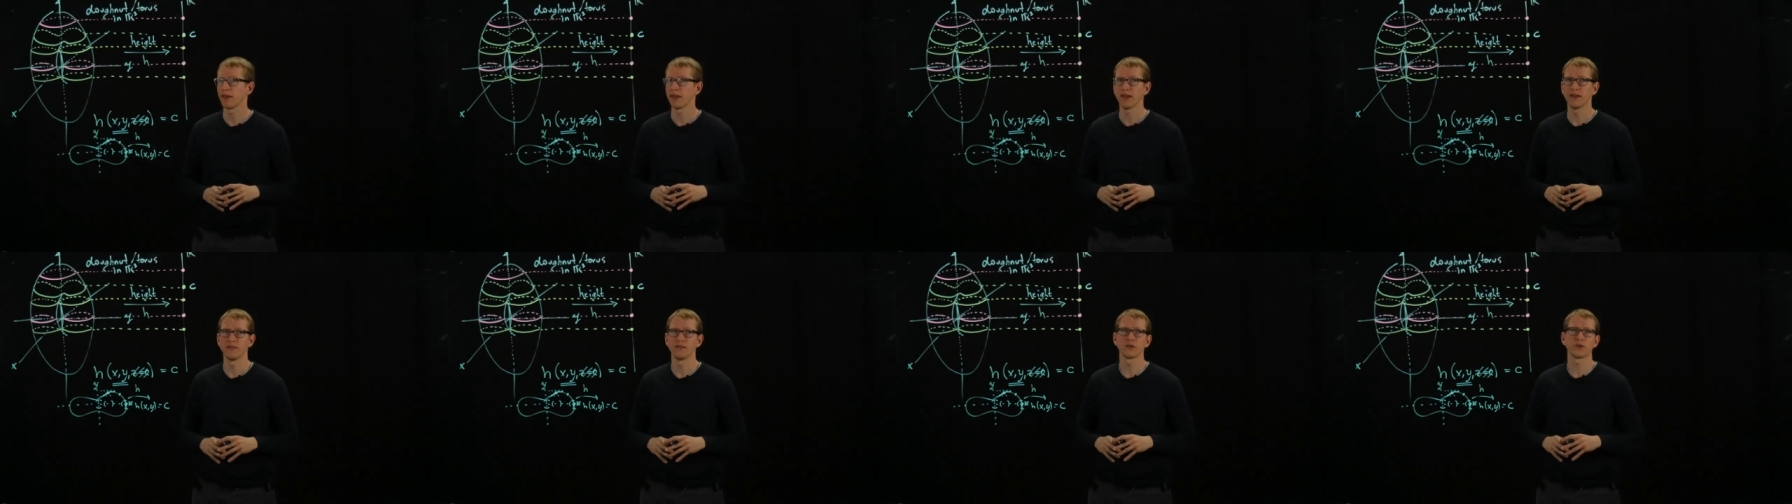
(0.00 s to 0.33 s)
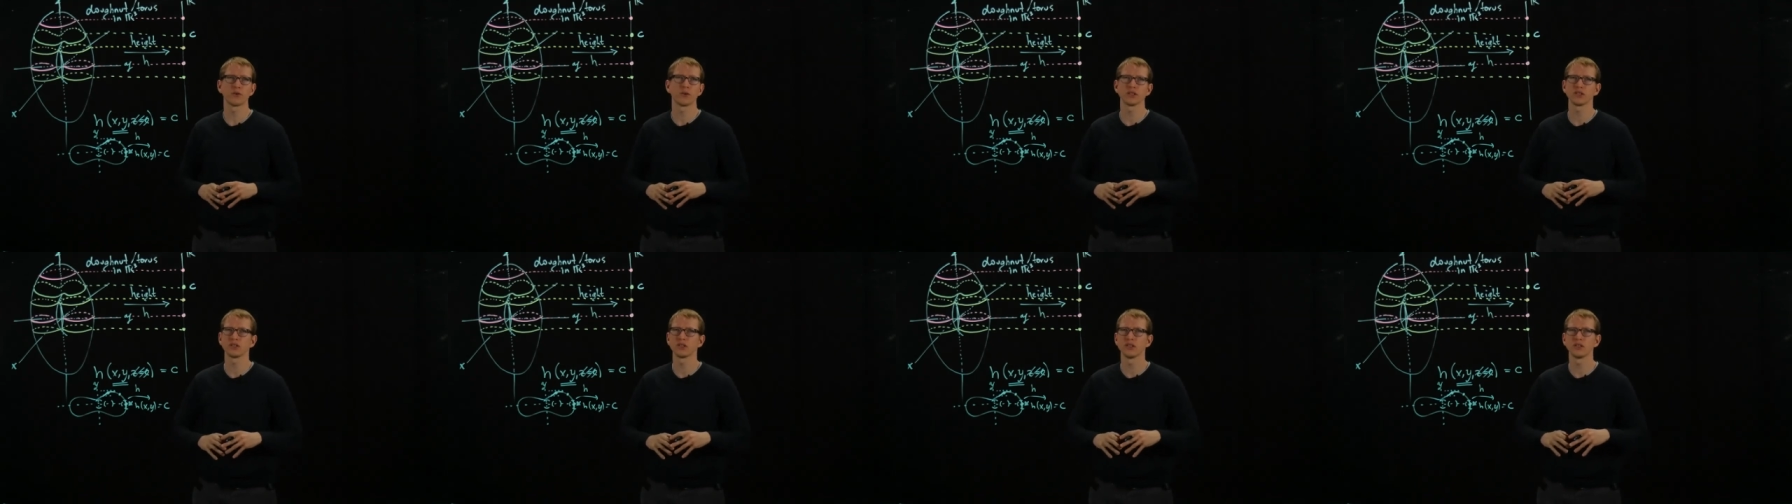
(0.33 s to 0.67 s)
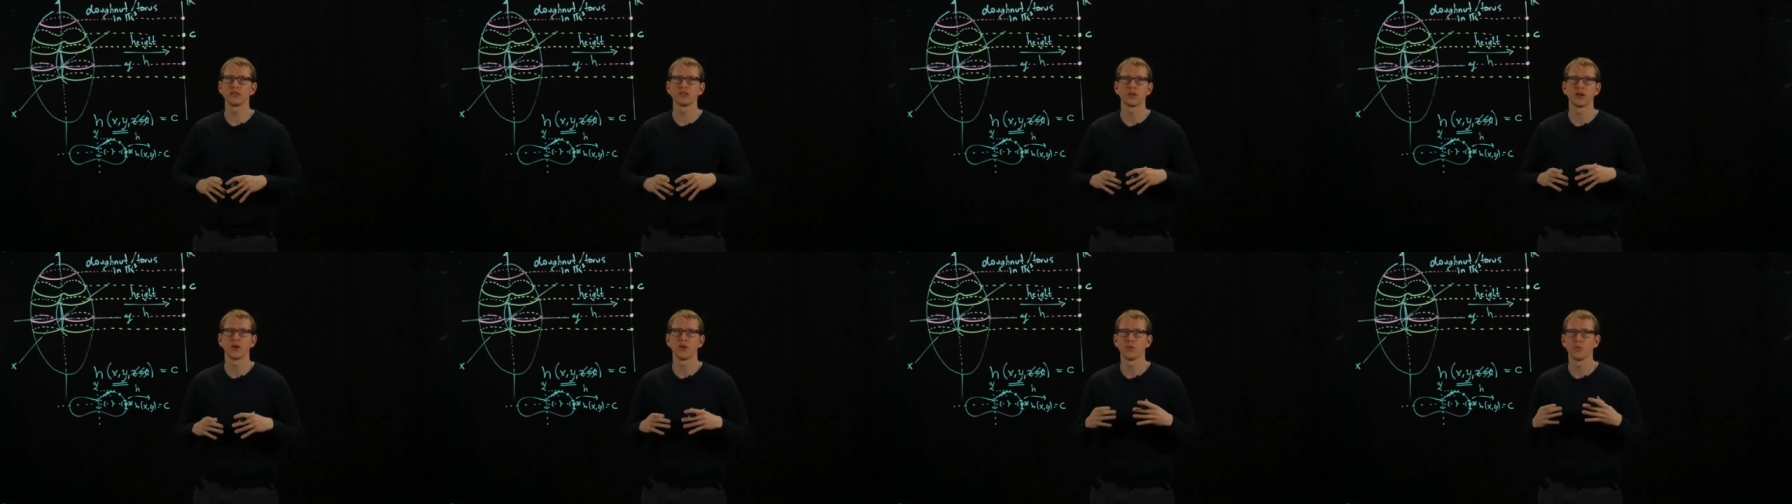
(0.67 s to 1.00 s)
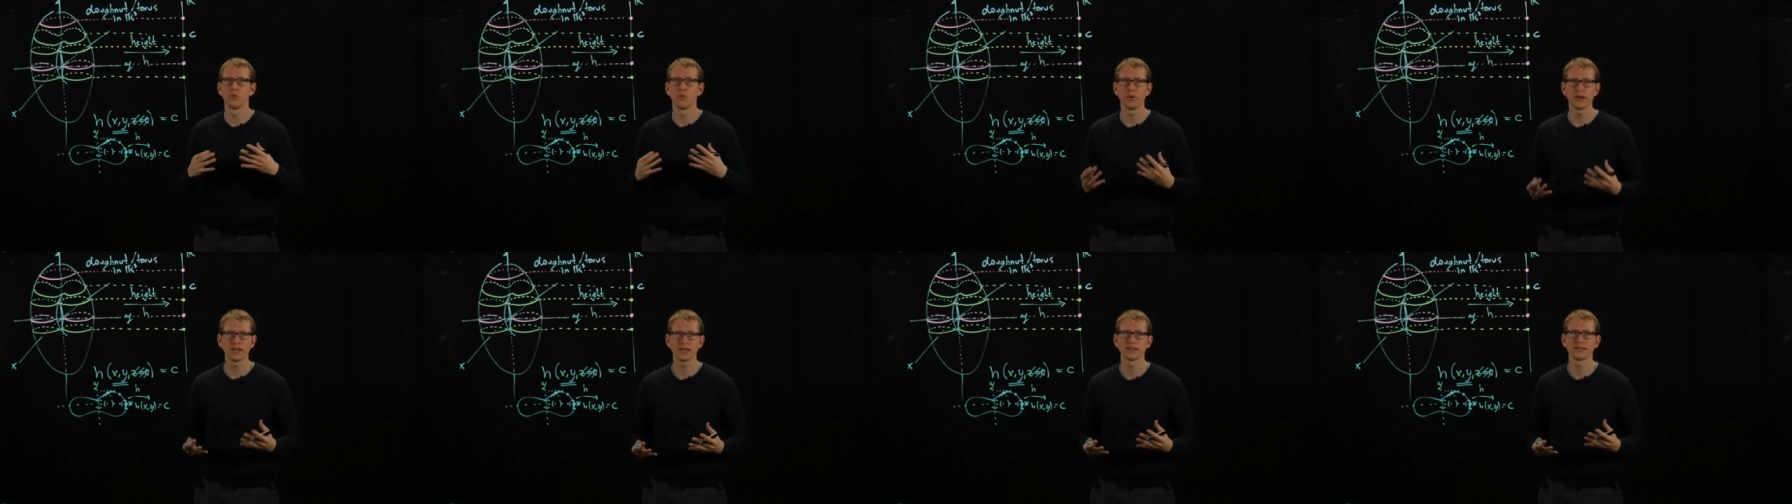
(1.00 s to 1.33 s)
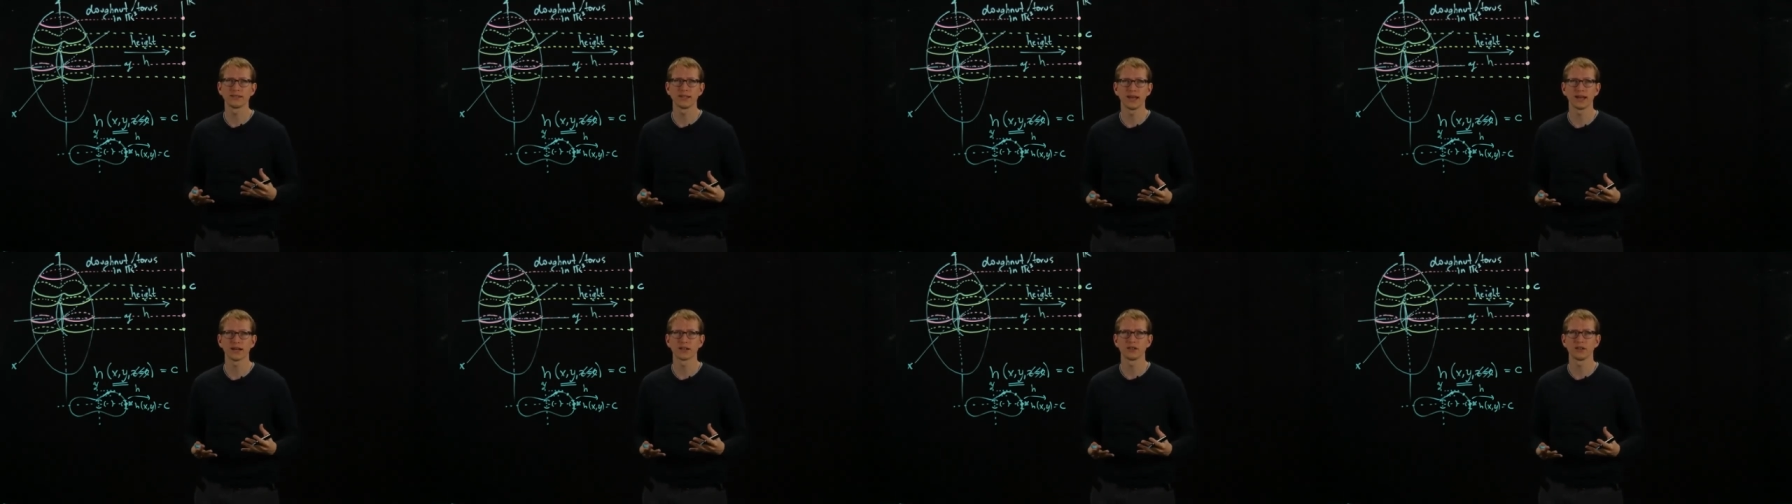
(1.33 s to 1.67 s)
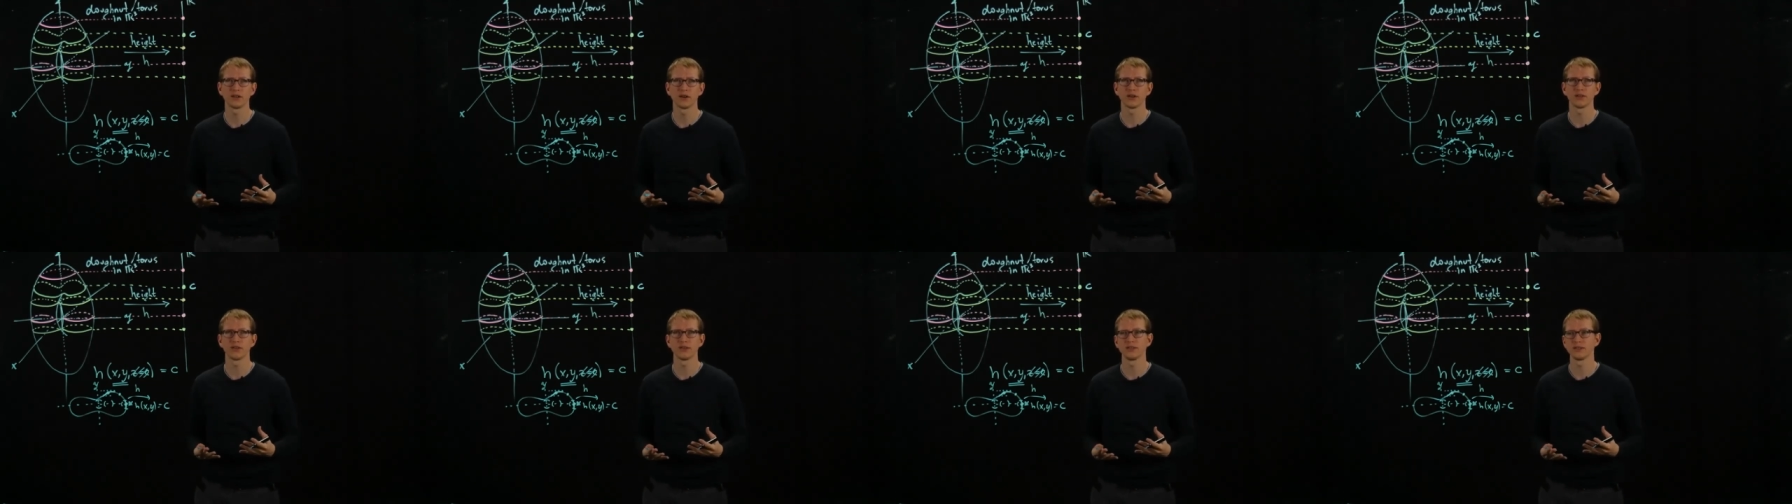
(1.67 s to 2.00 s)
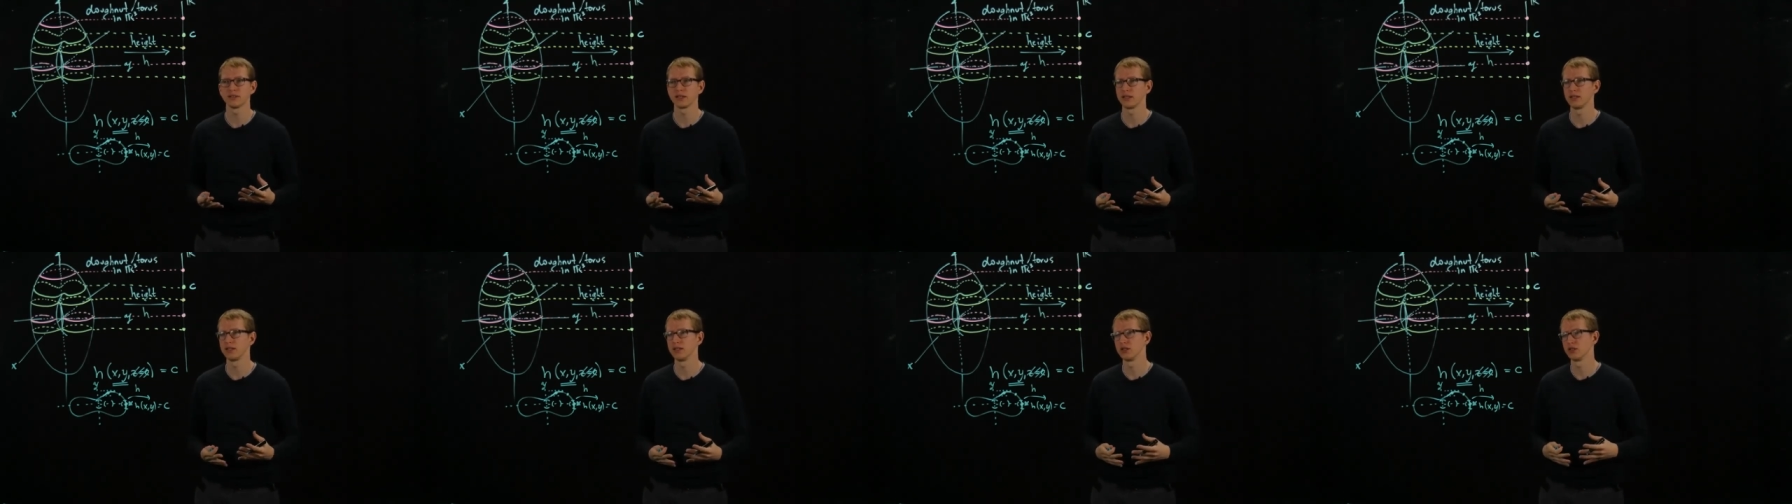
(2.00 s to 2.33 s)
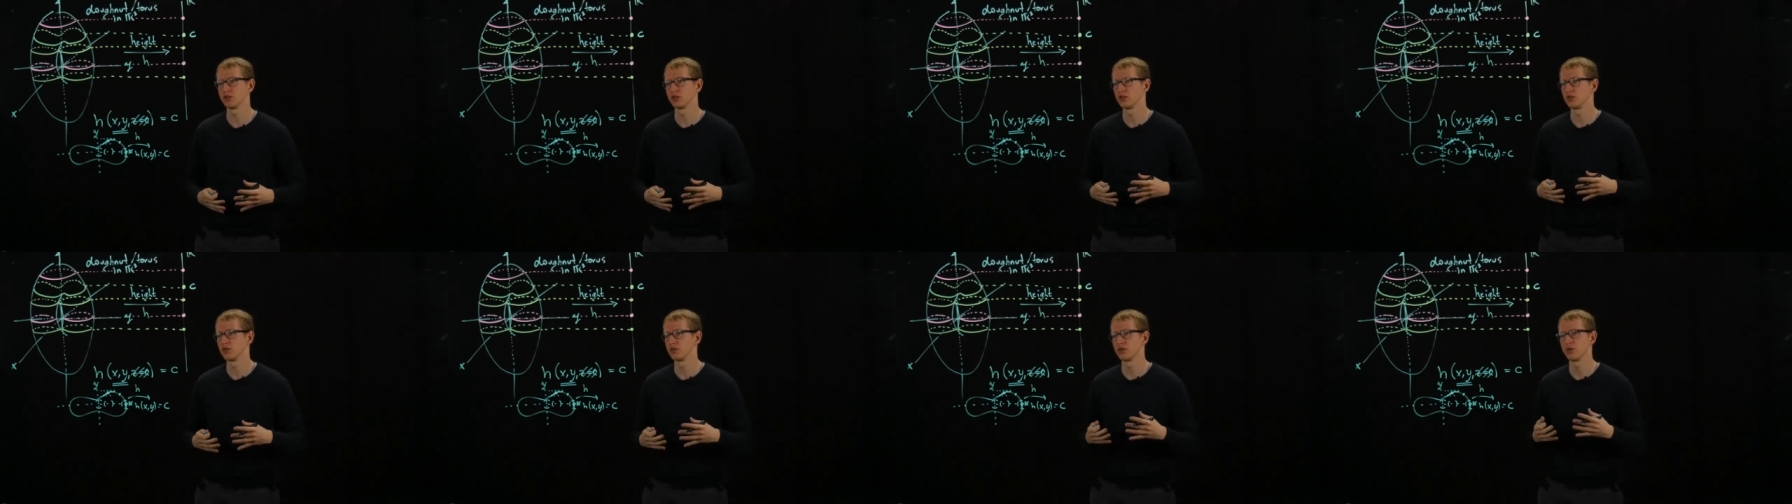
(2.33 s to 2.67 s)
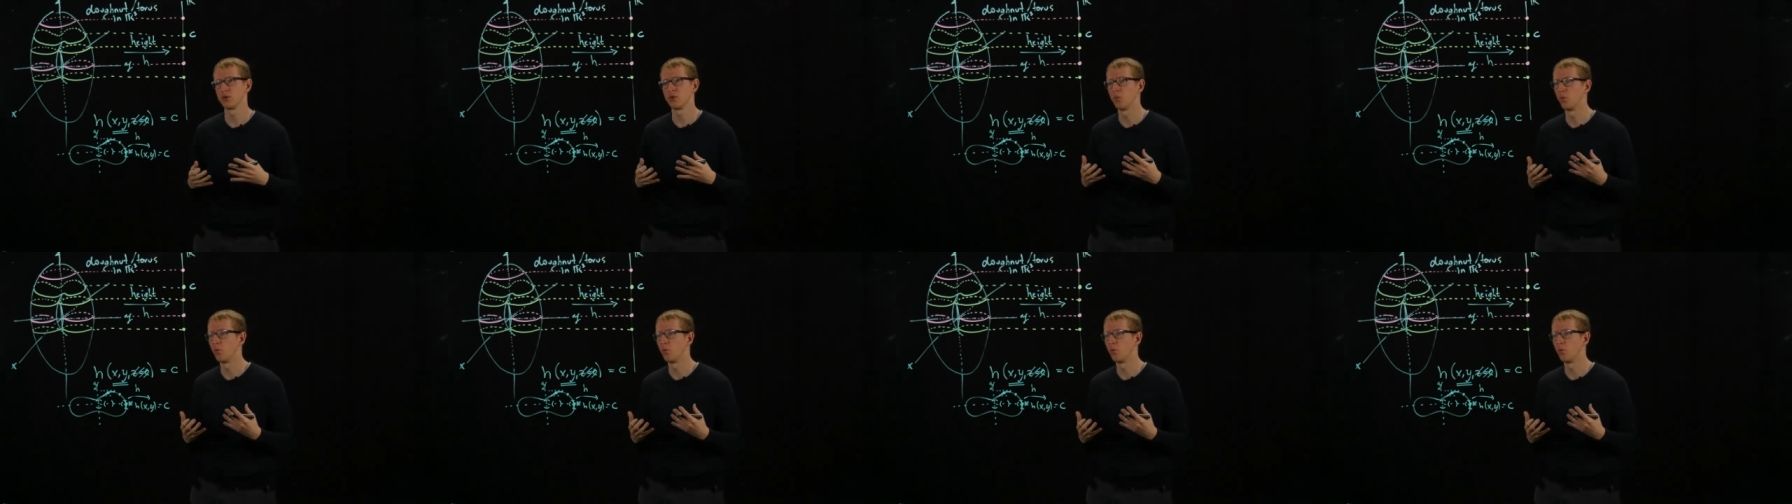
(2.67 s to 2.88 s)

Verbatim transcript: And the question is, what exactly are these conditions?